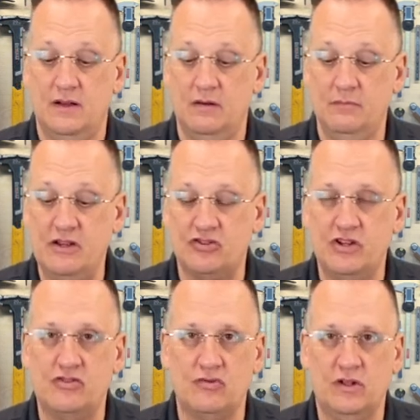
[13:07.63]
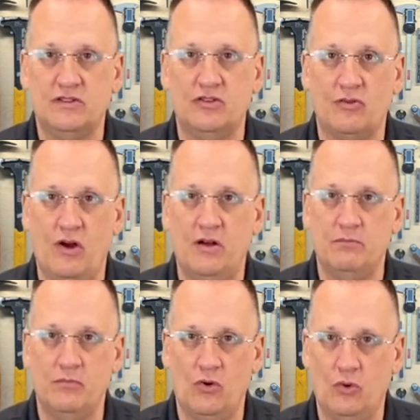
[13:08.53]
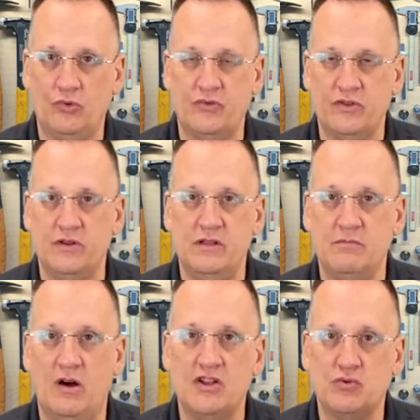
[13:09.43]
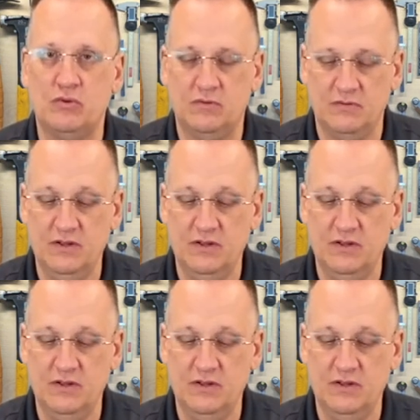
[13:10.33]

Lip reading: Make sure you drill out those holes for the module,